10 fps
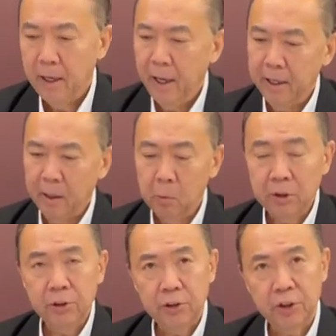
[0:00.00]
and I
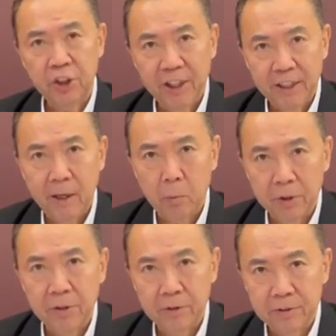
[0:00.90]
wanted to share that
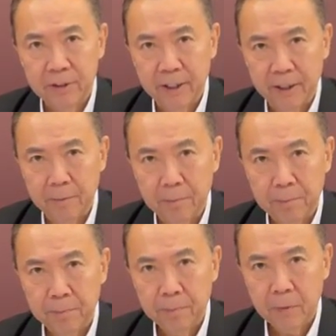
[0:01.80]
with you today.
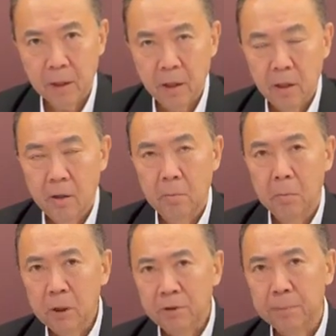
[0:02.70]

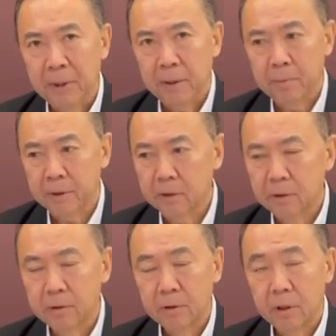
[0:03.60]
Most
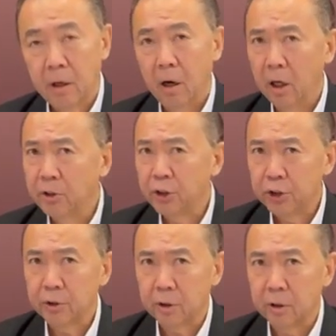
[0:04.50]
people aren't
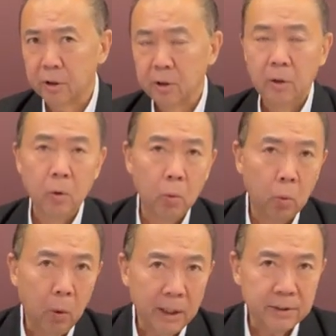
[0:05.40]
sure
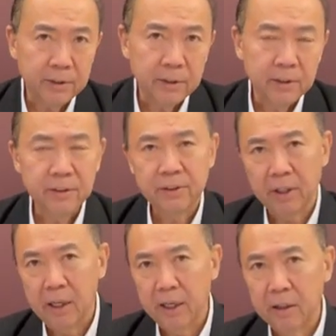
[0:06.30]
what
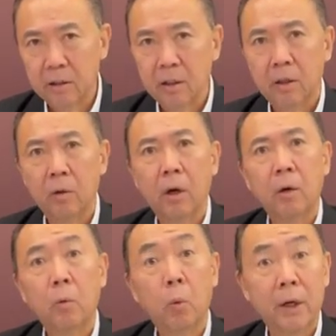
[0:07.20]
style,
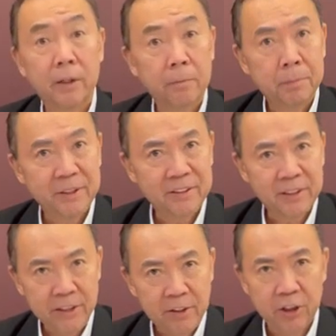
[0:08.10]
what
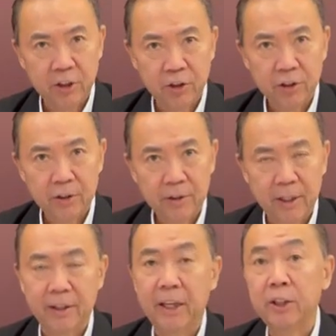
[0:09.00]
percentage
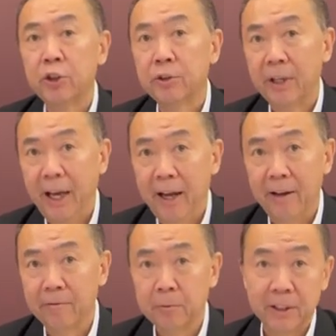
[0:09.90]
that they should
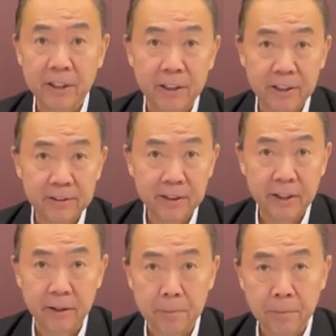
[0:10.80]
have within their
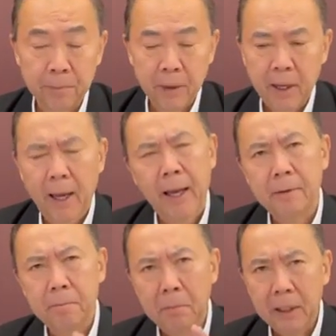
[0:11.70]
cellar.
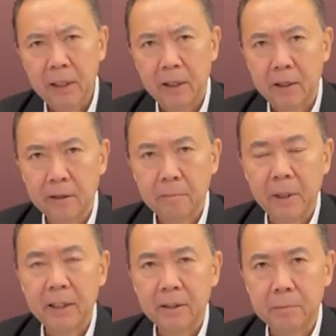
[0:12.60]
And many
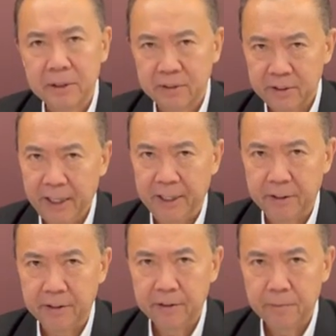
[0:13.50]
make the
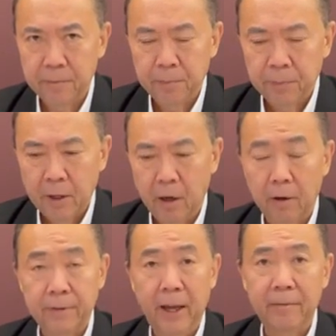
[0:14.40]
mistake
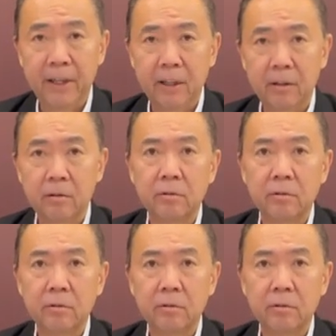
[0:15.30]
of having